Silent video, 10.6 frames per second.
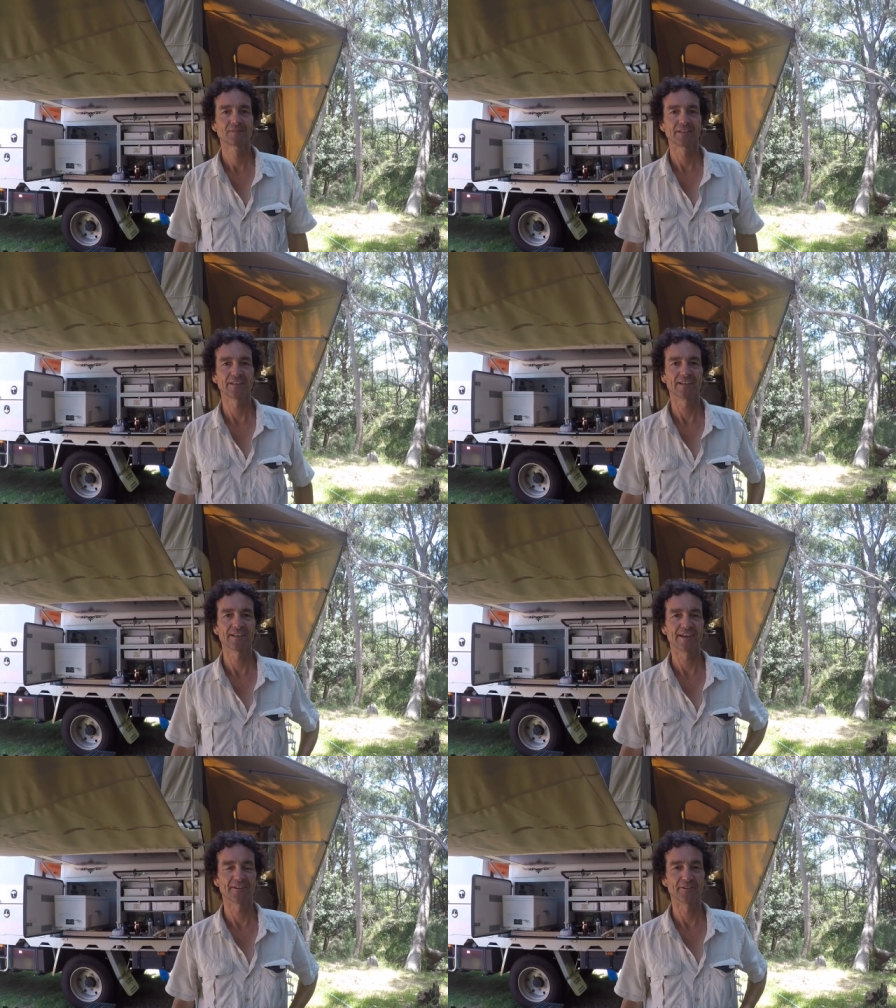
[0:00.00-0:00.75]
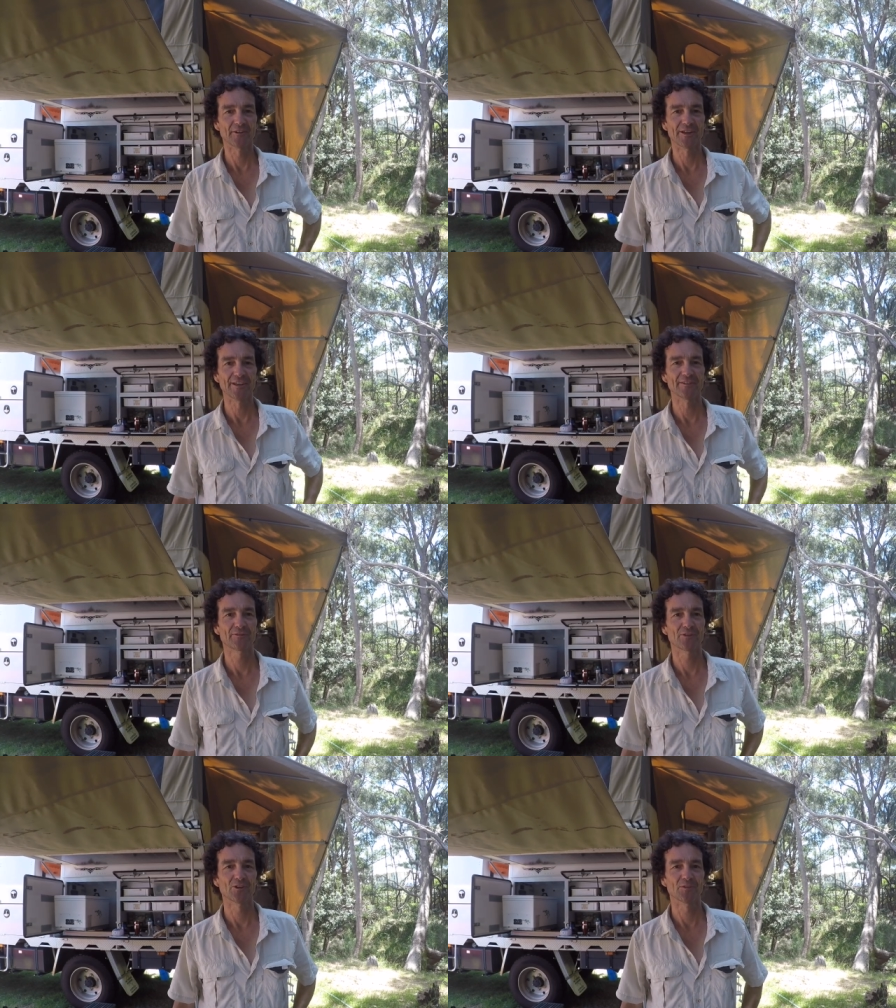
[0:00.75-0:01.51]
G'day, Andrew here
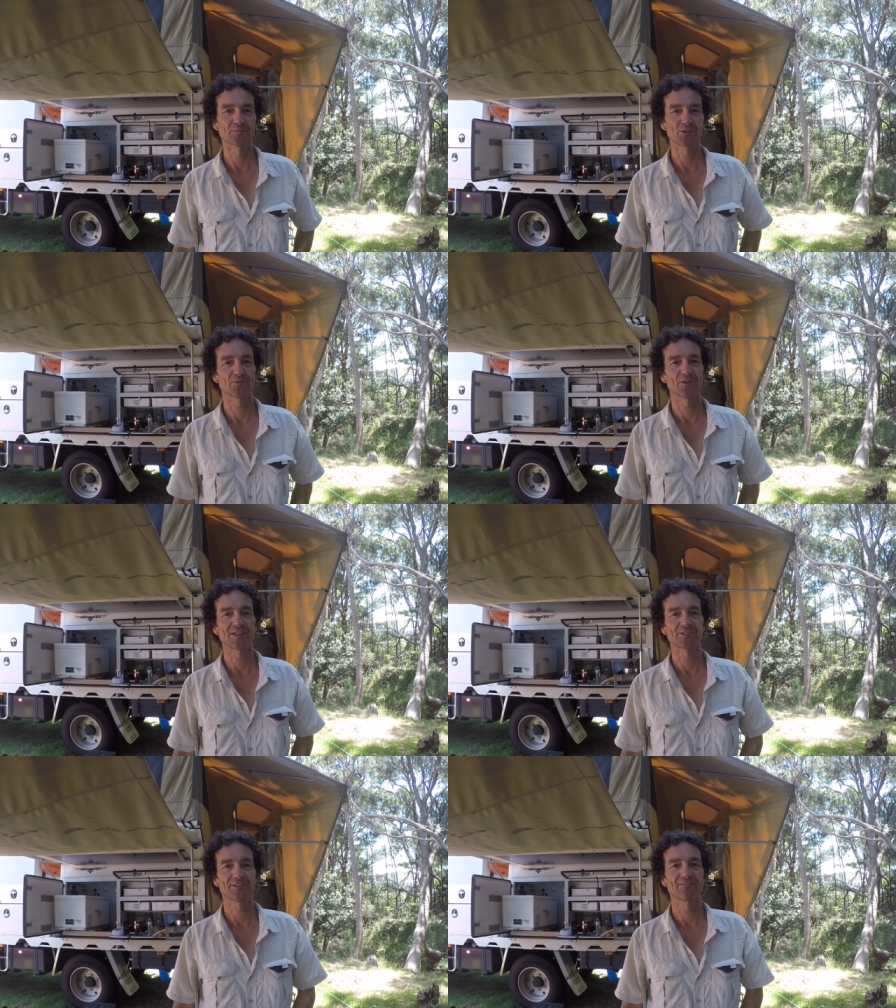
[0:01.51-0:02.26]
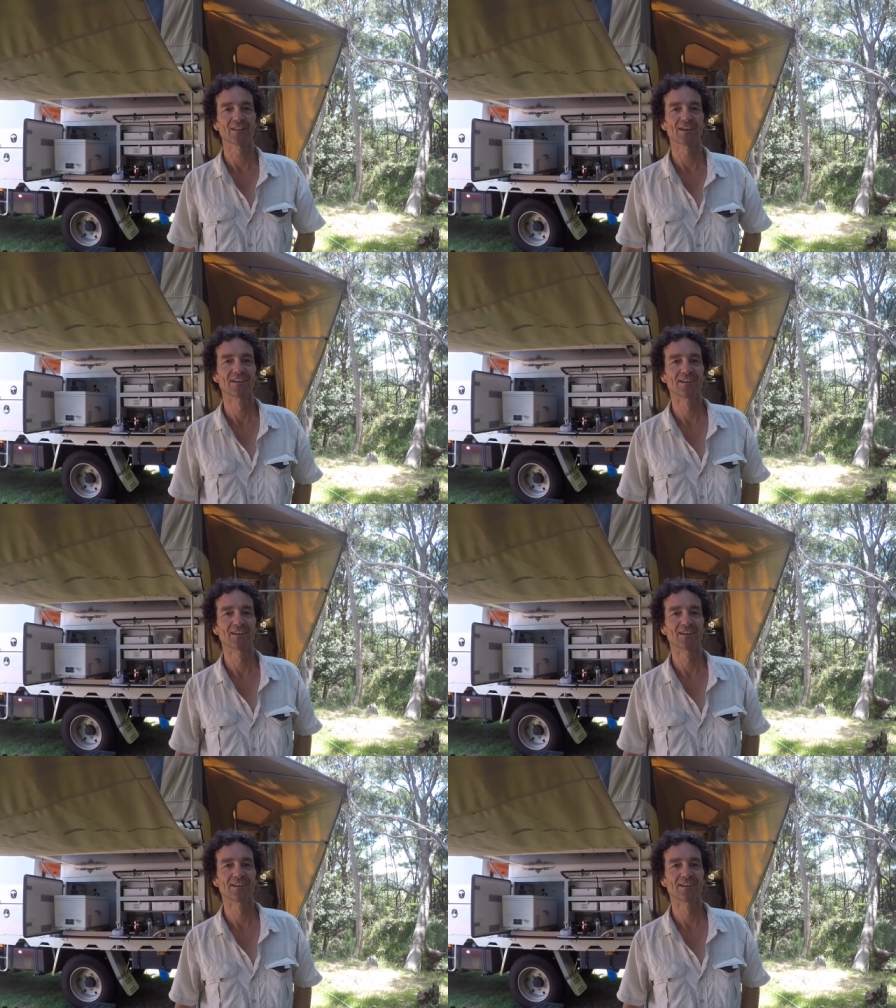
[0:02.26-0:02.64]
from Top Wire Traveller.